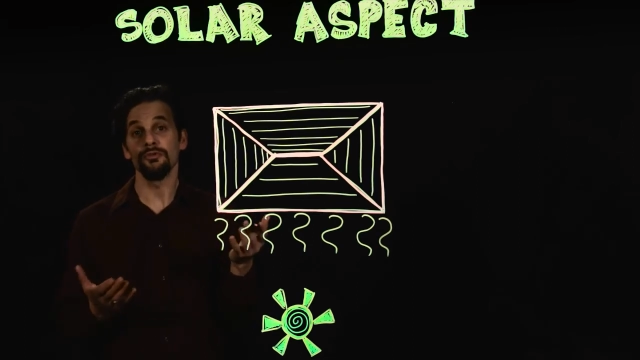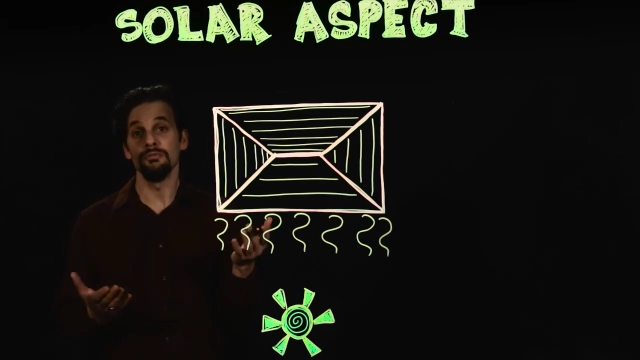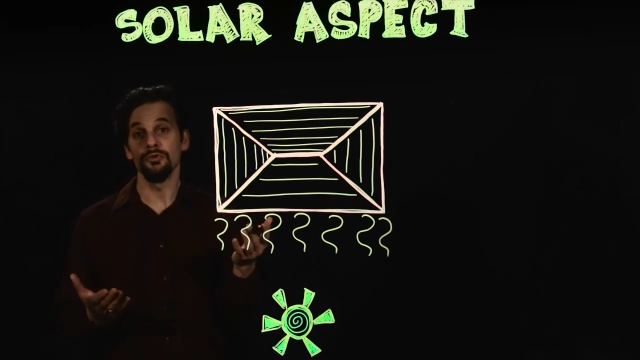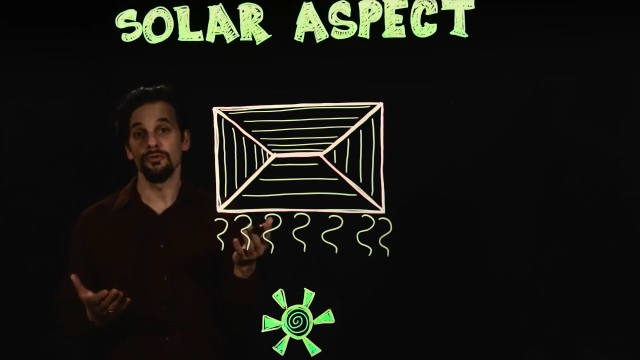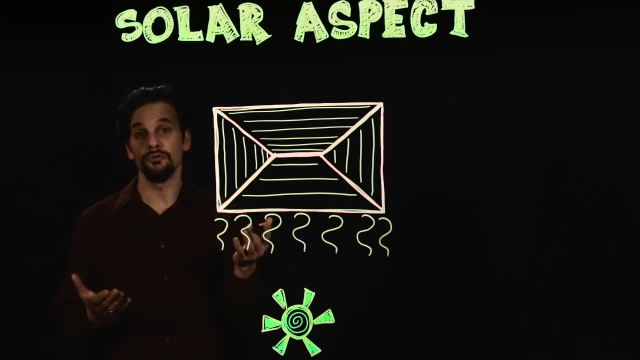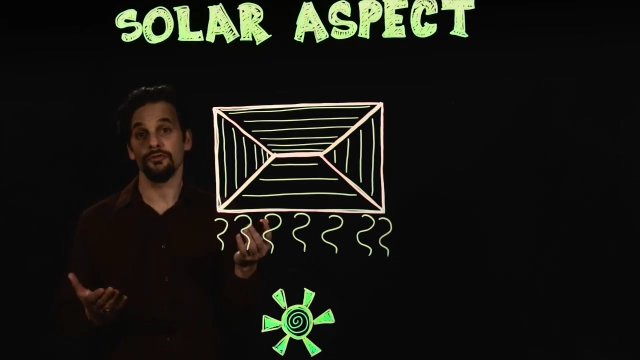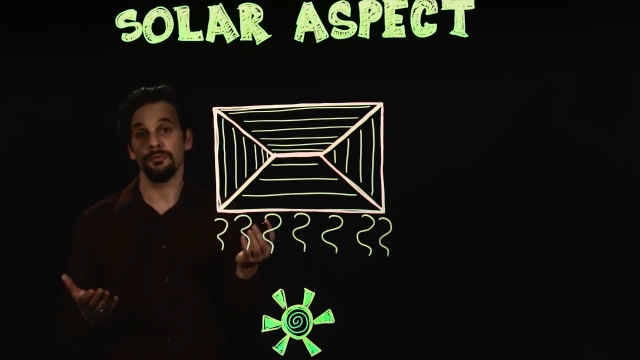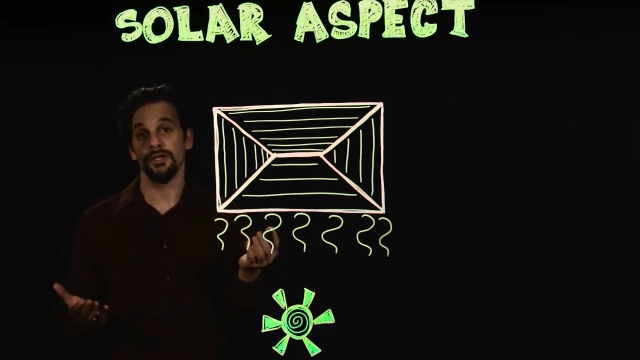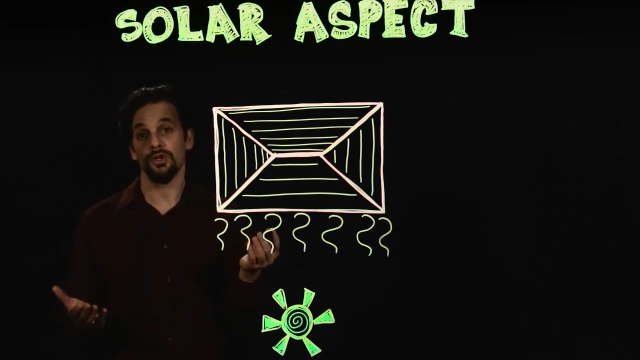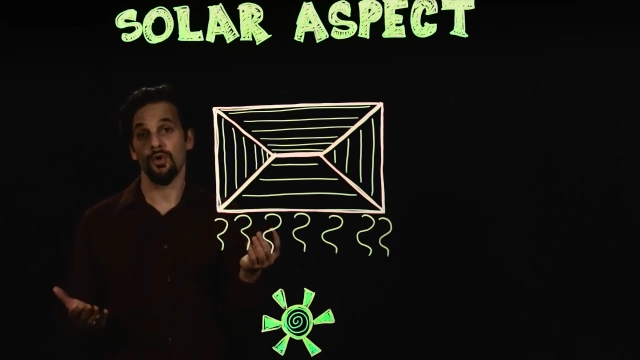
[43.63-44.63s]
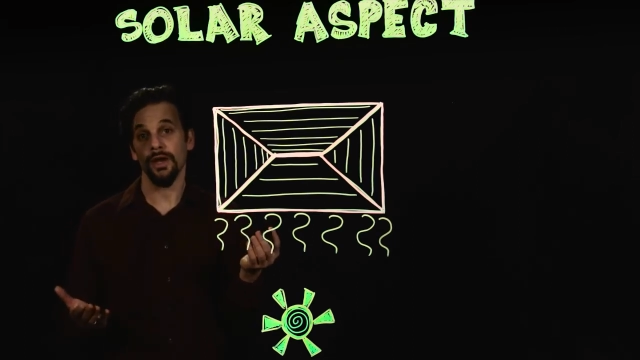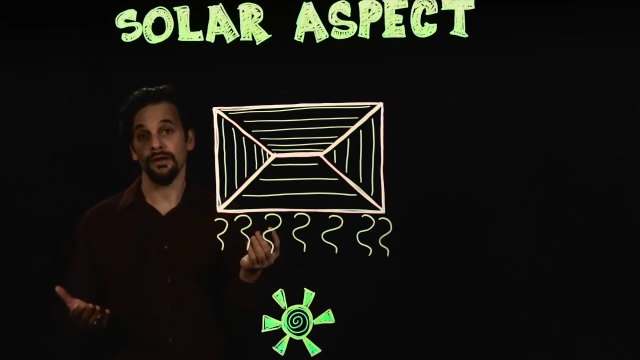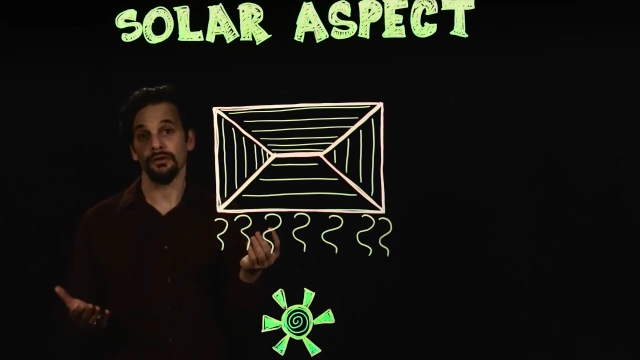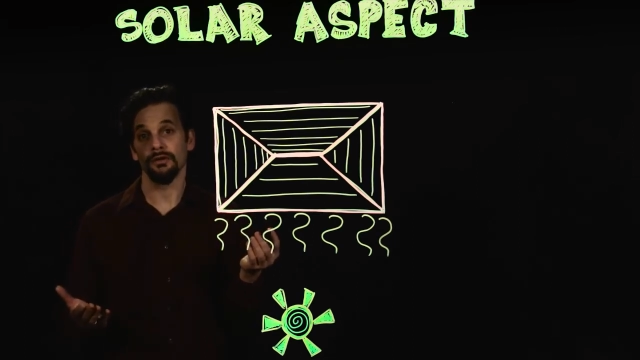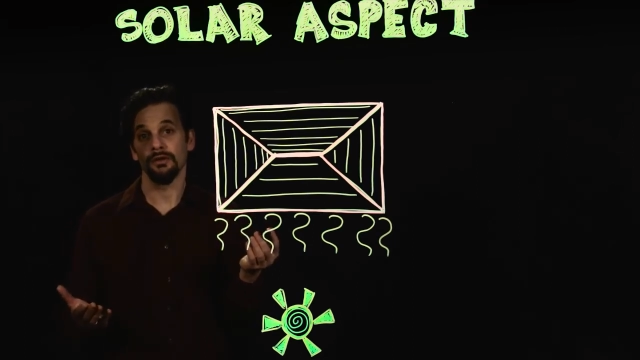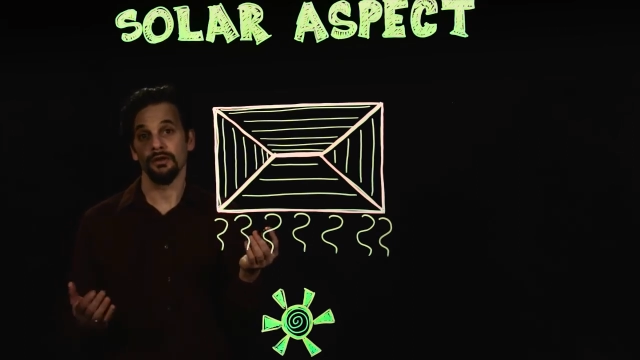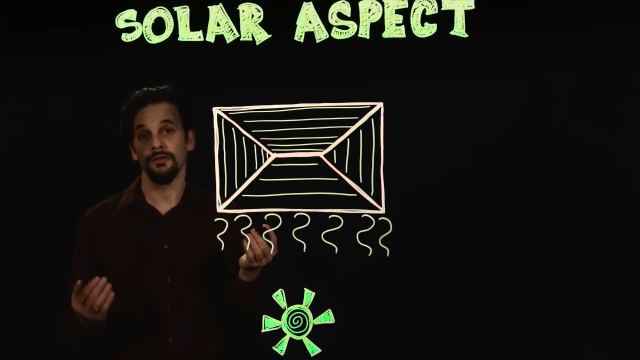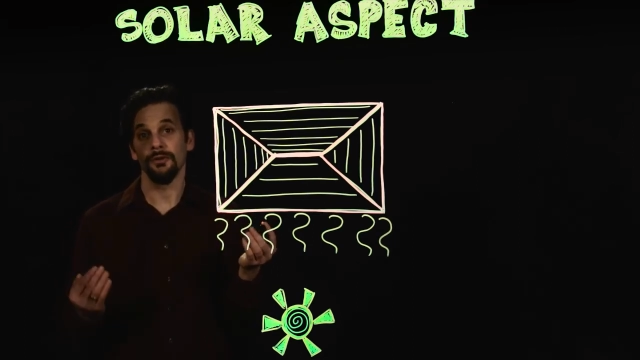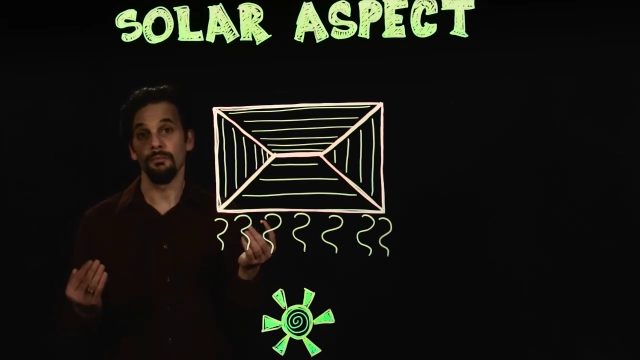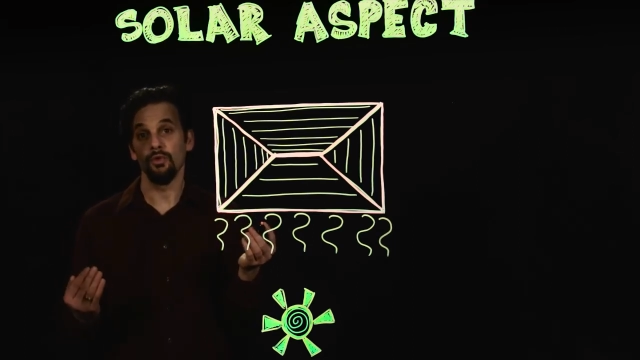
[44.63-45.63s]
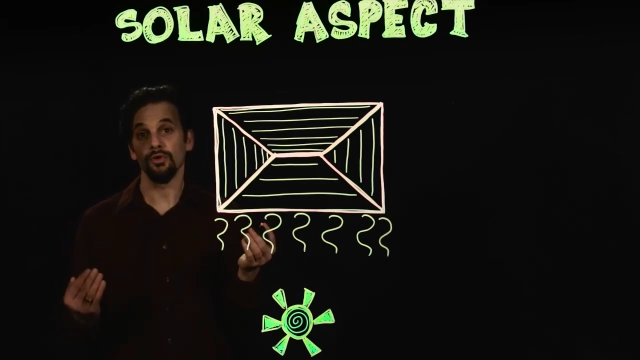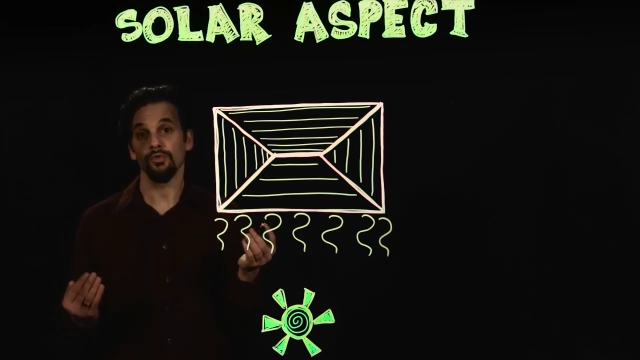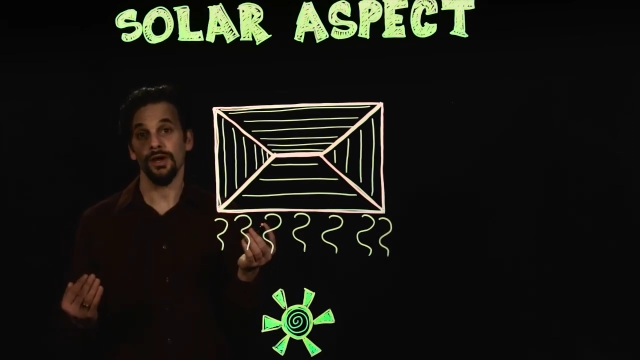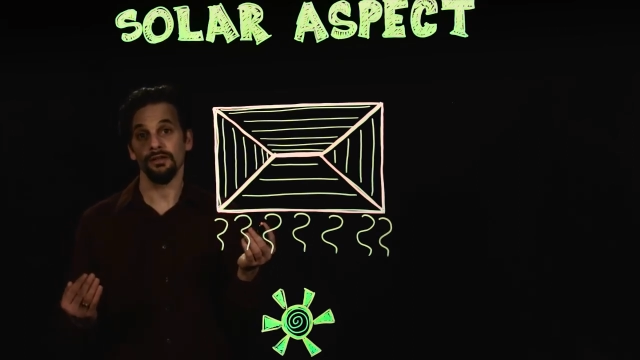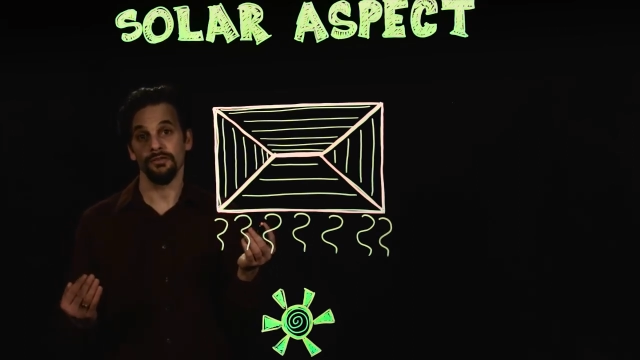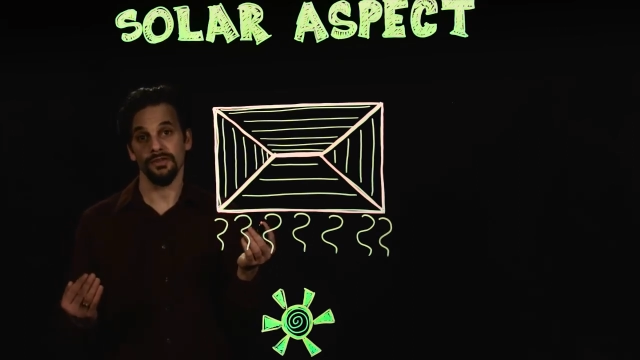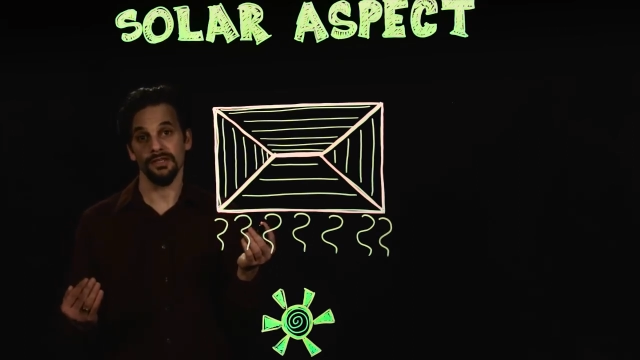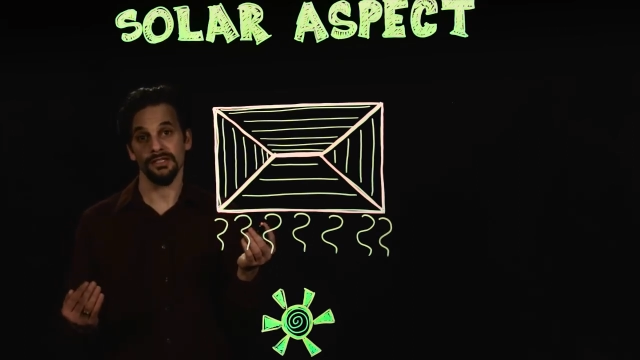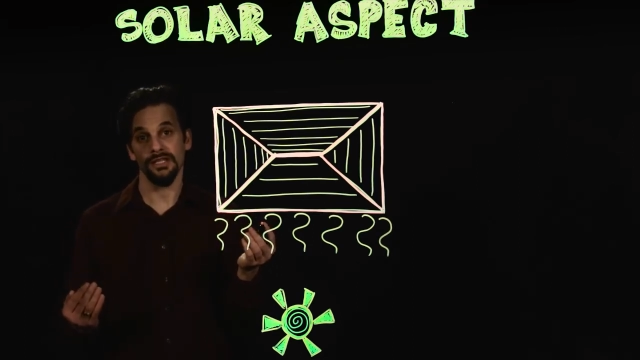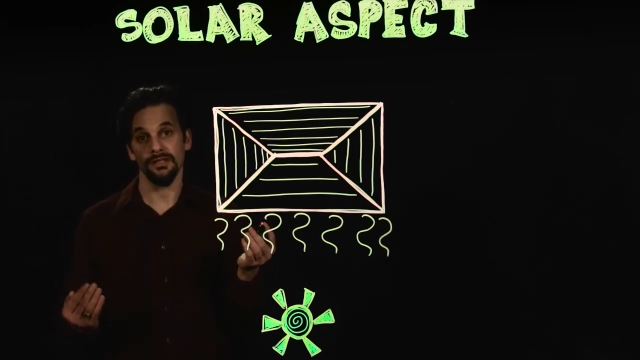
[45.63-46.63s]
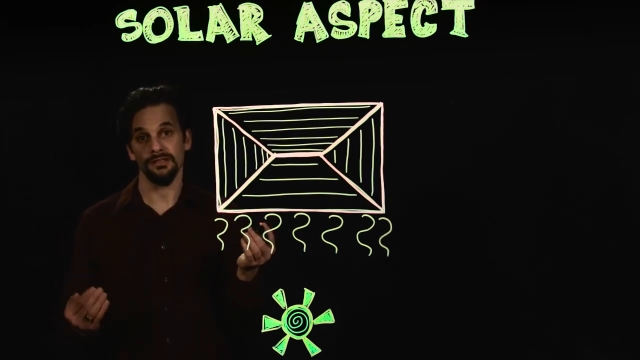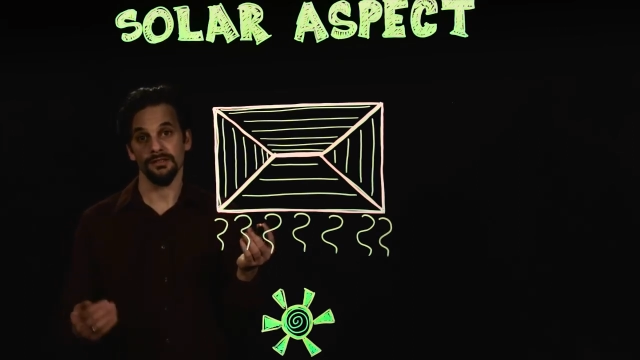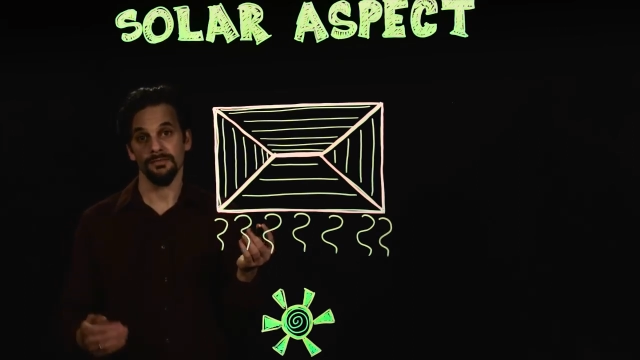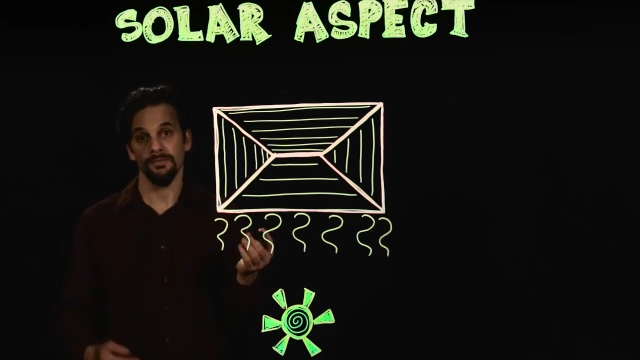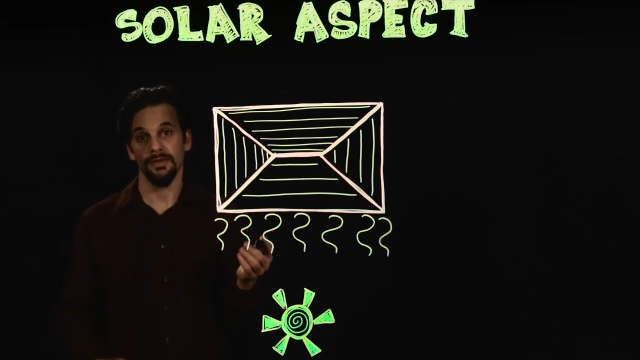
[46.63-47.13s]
you move from the equator, the more relevant this is,